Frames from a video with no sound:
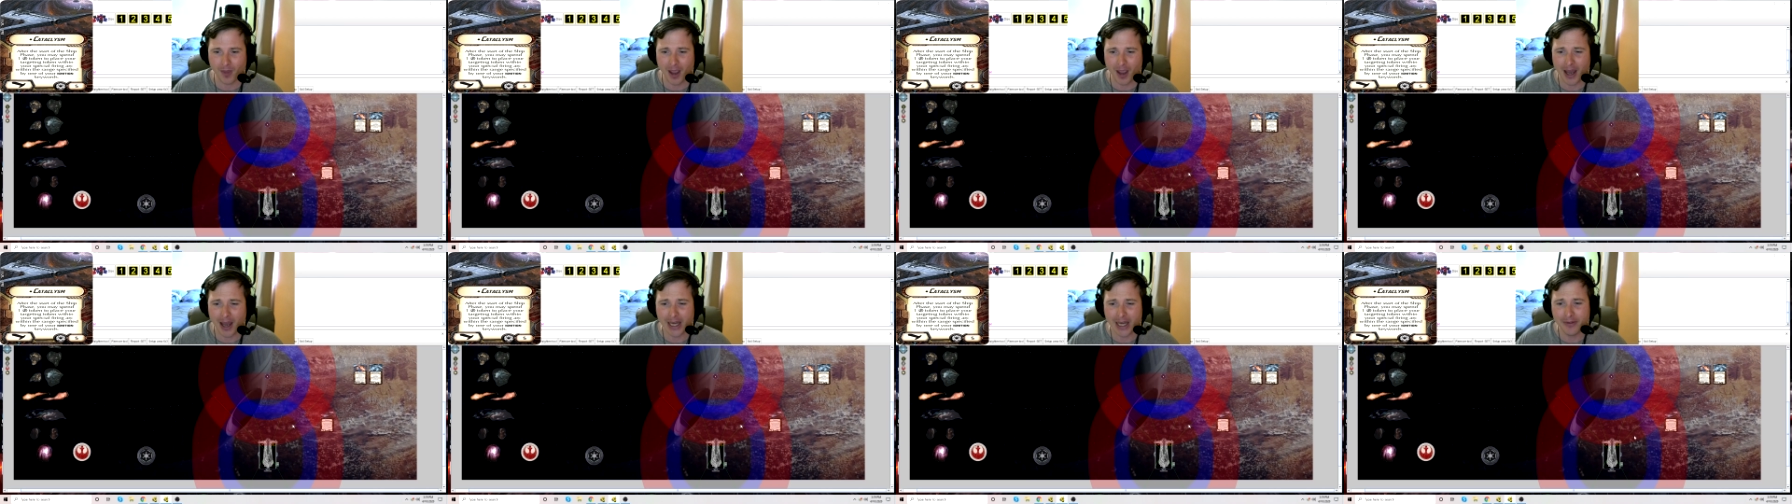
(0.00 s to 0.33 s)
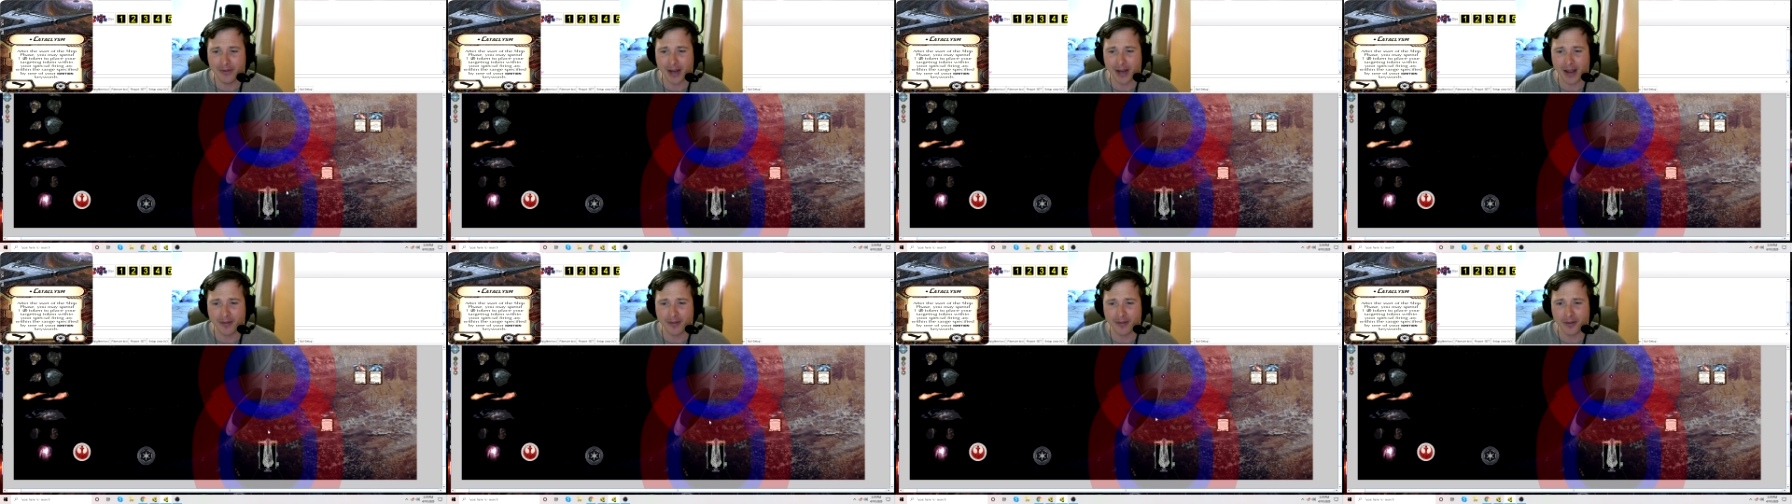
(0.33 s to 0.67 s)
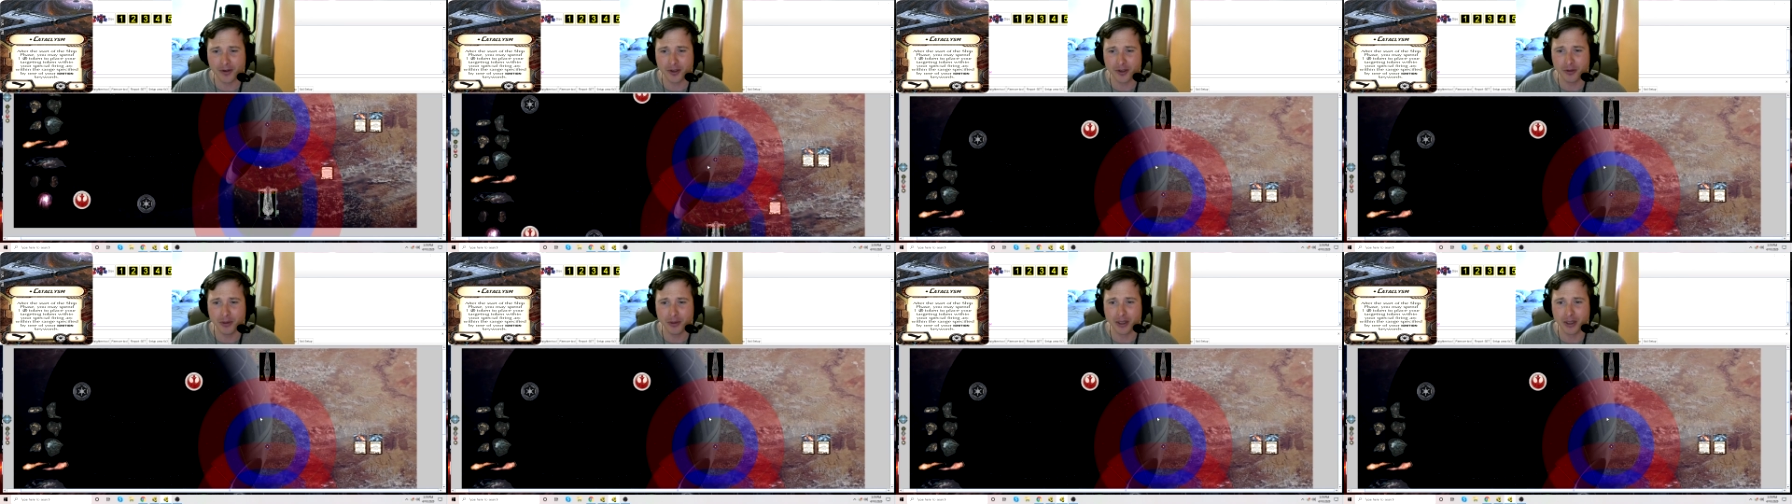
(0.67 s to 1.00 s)
I didn't even have to
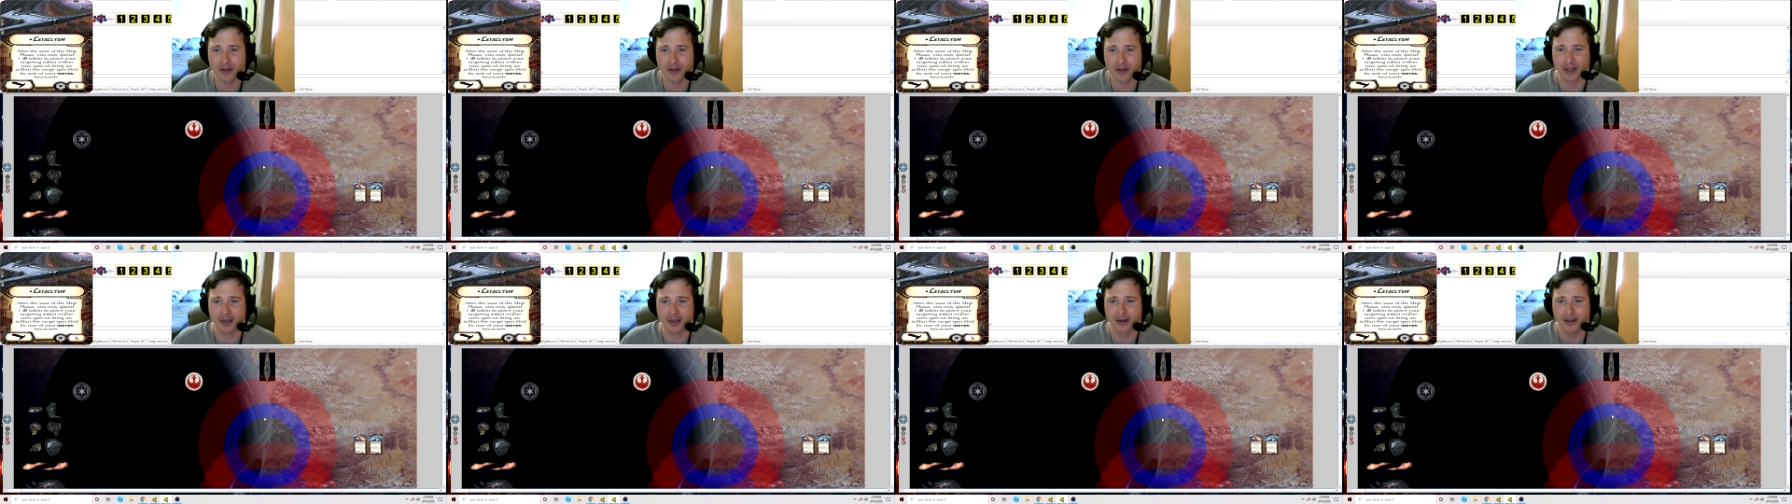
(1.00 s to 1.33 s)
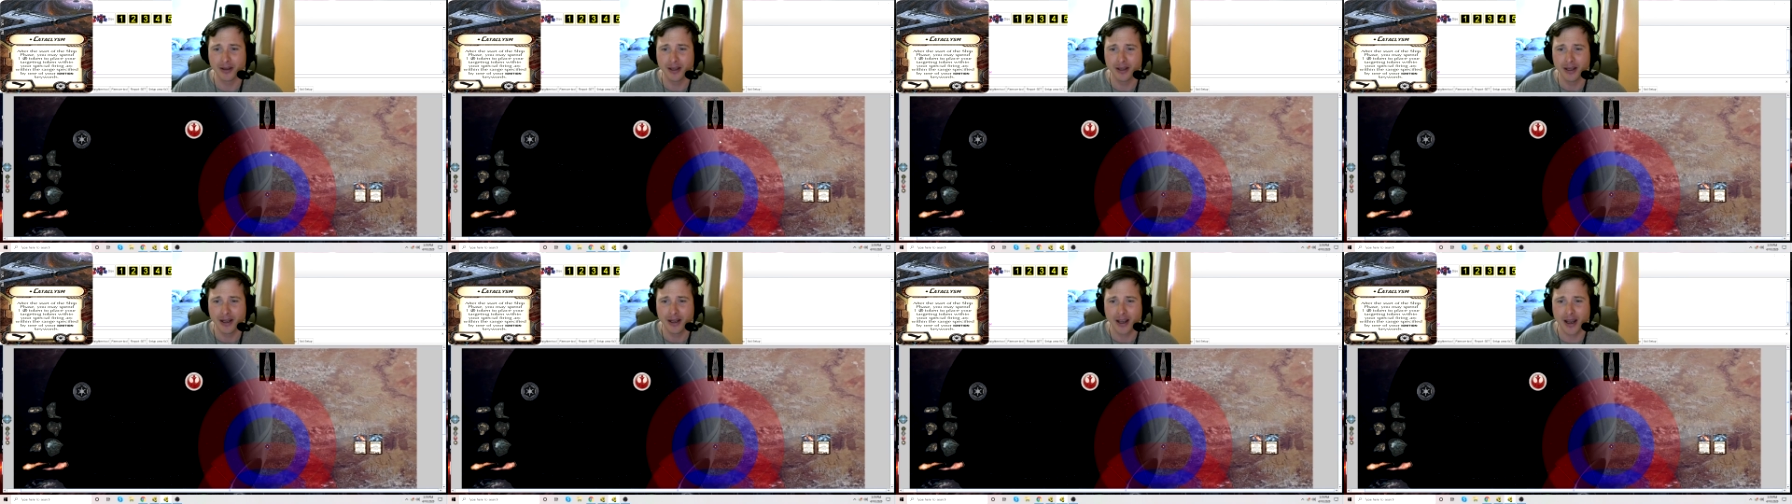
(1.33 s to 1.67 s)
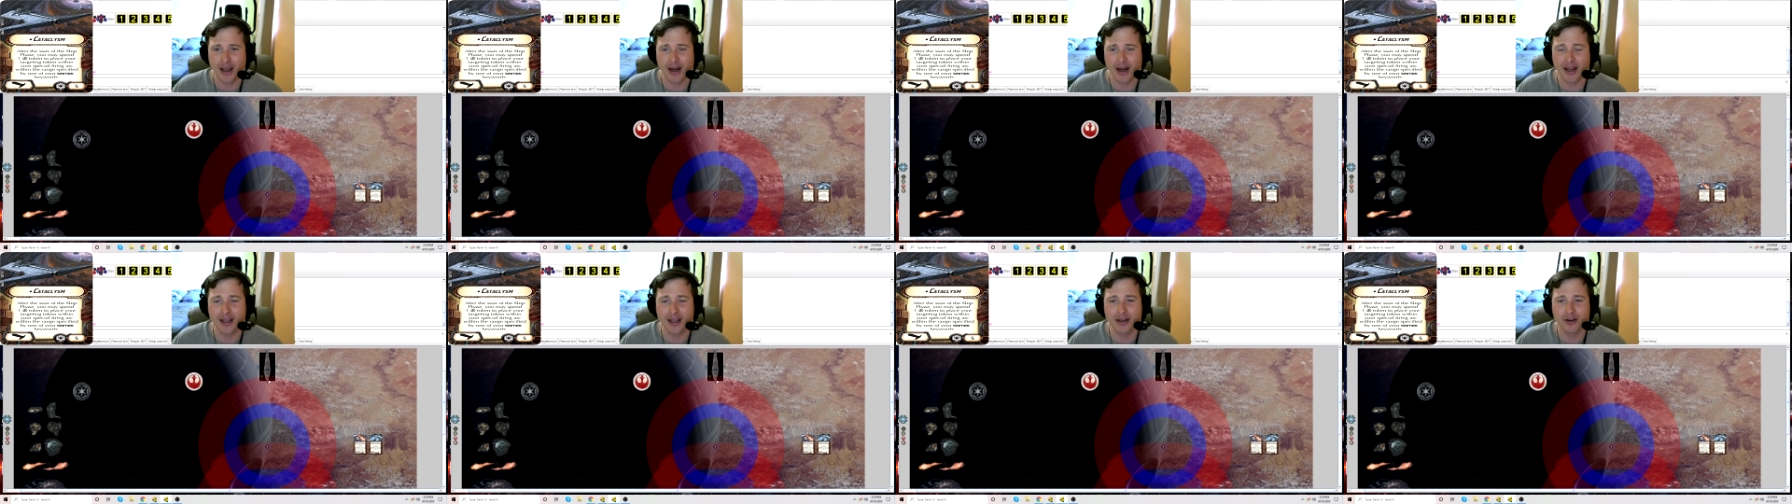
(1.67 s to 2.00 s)
do anything.
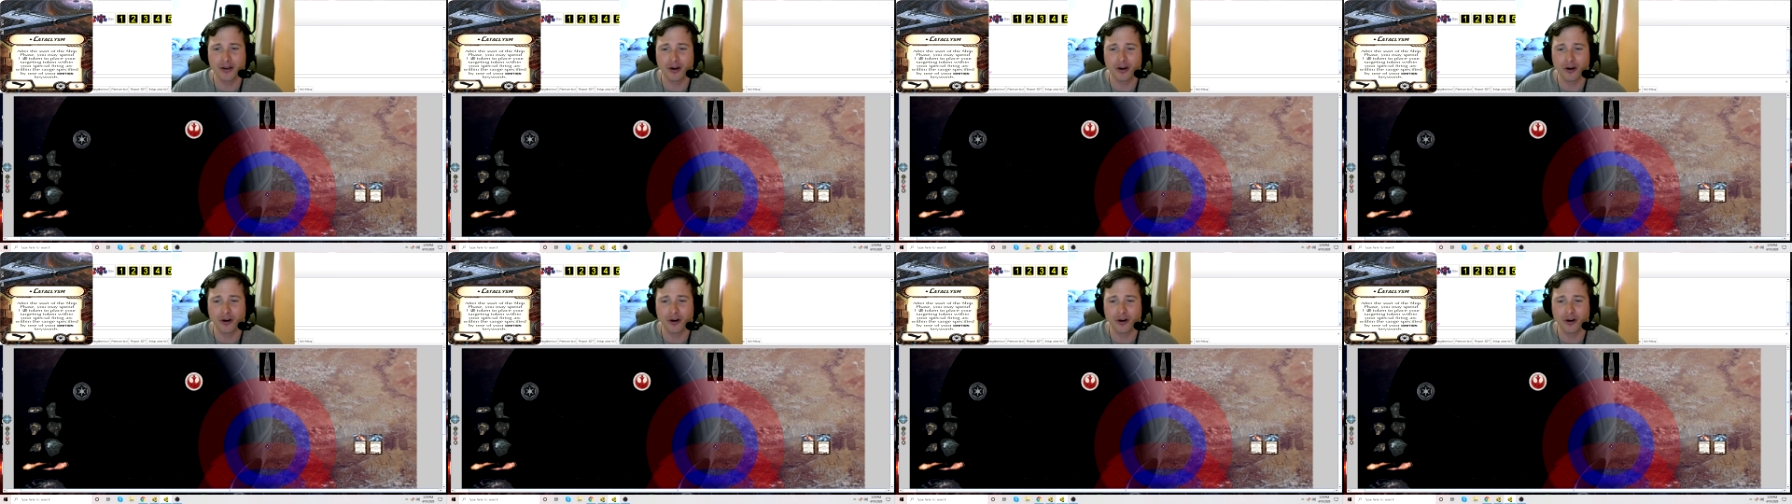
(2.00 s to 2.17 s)
And I can